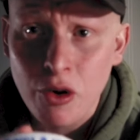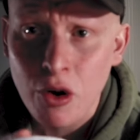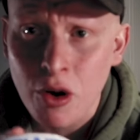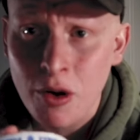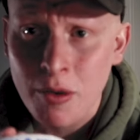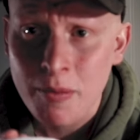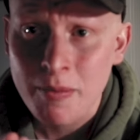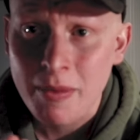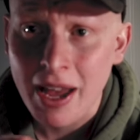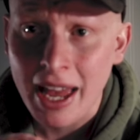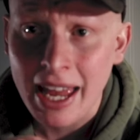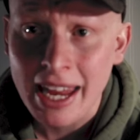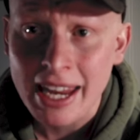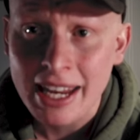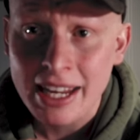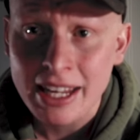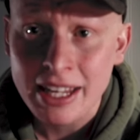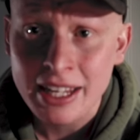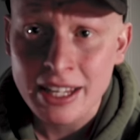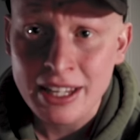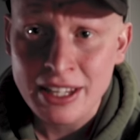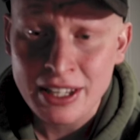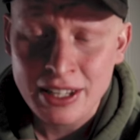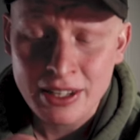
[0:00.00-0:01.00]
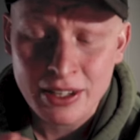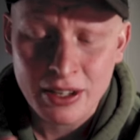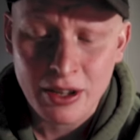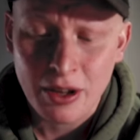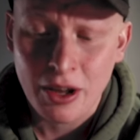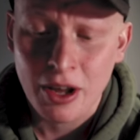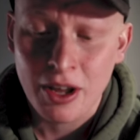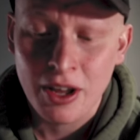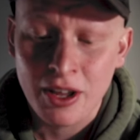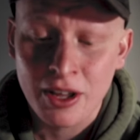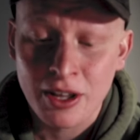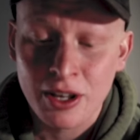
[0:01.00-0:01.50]
from a
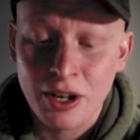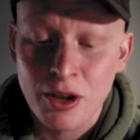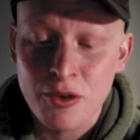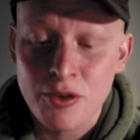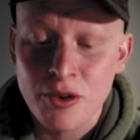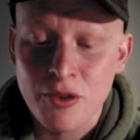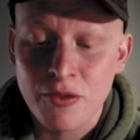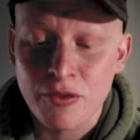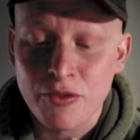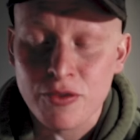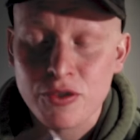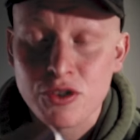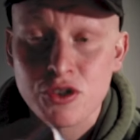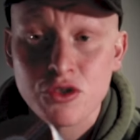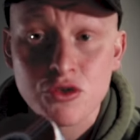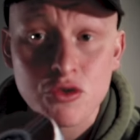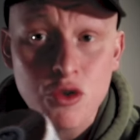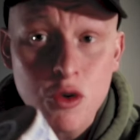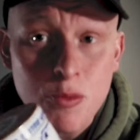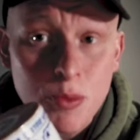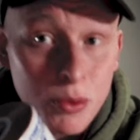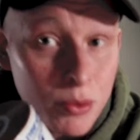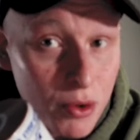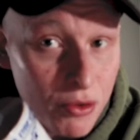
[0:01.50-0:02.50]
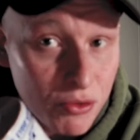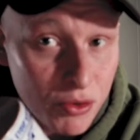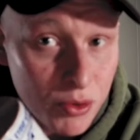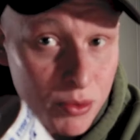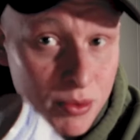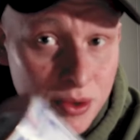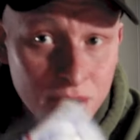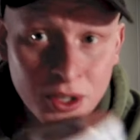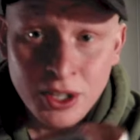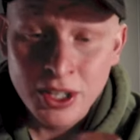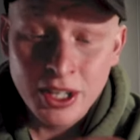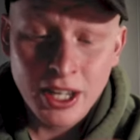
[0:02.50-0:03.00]
uh, load of
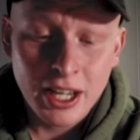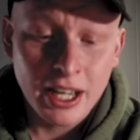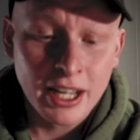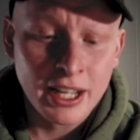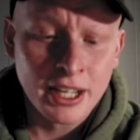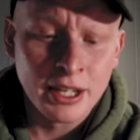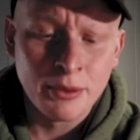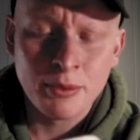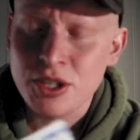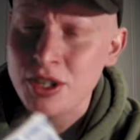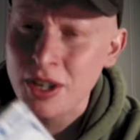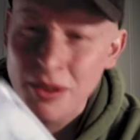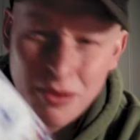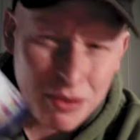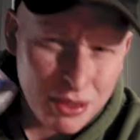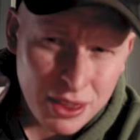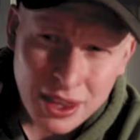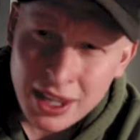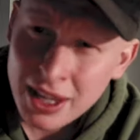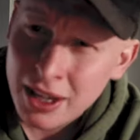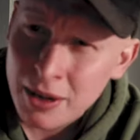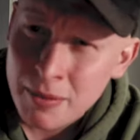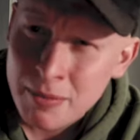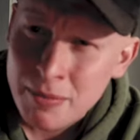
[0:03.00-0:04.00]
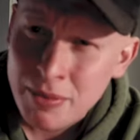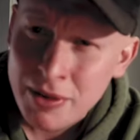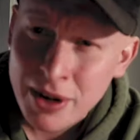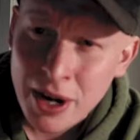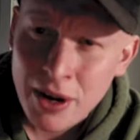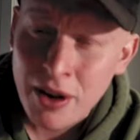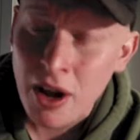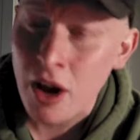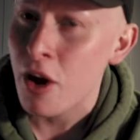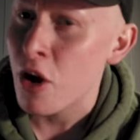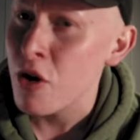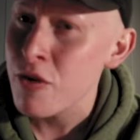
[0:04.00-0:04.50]
Stroopelwaffel, uh, which I think I'm
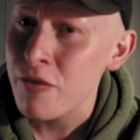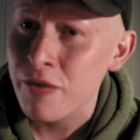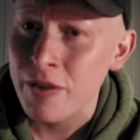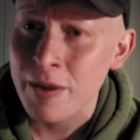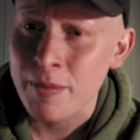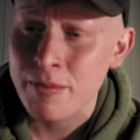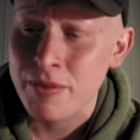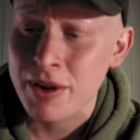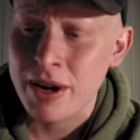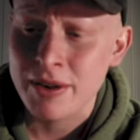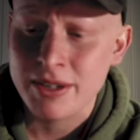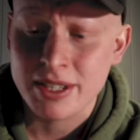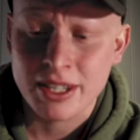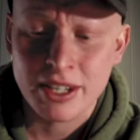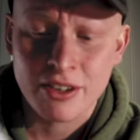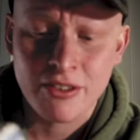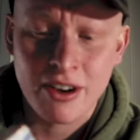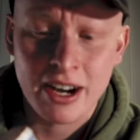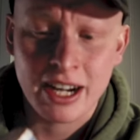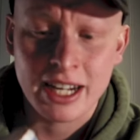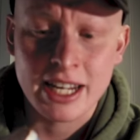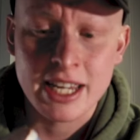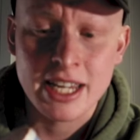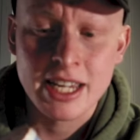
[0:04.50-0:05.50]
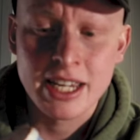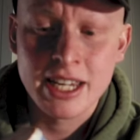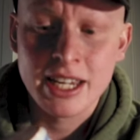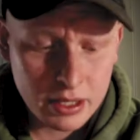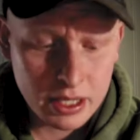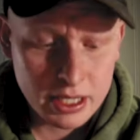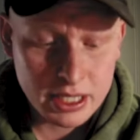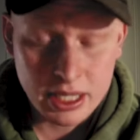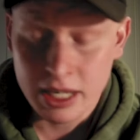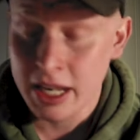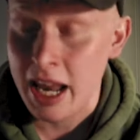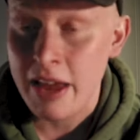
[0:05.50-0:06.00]
pronouncing, I hopefully I'm pronouncing correctly.
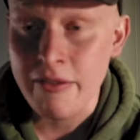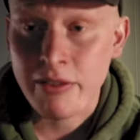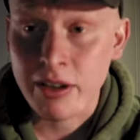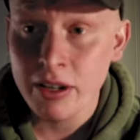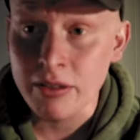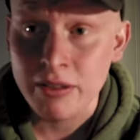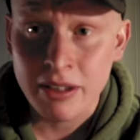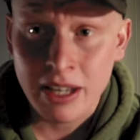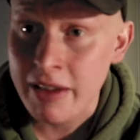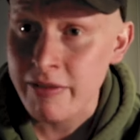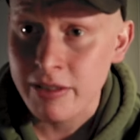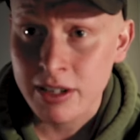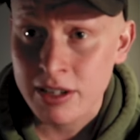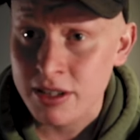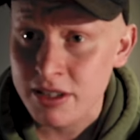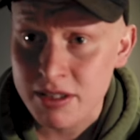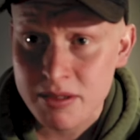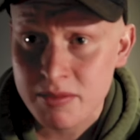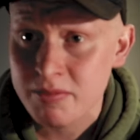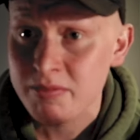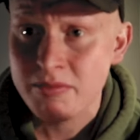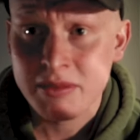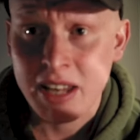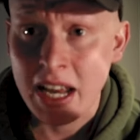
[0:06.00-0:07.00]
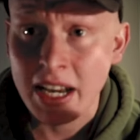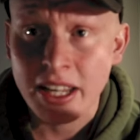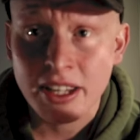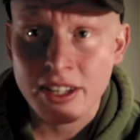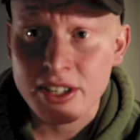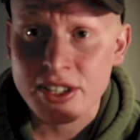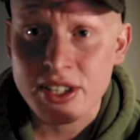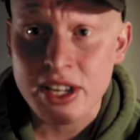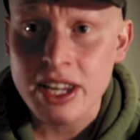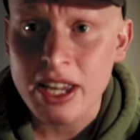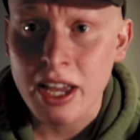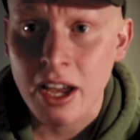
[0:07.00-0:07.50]
It's a Never Netherlands
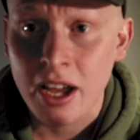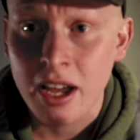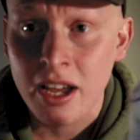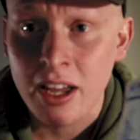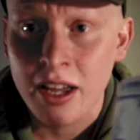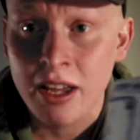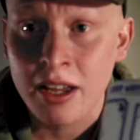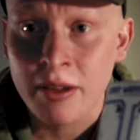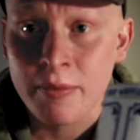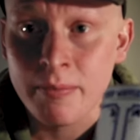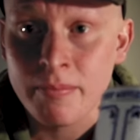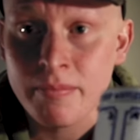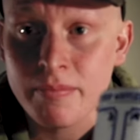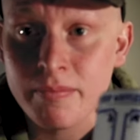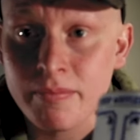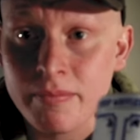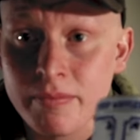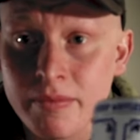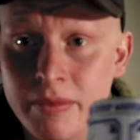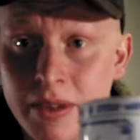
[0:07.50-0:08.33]
delicacy. Um,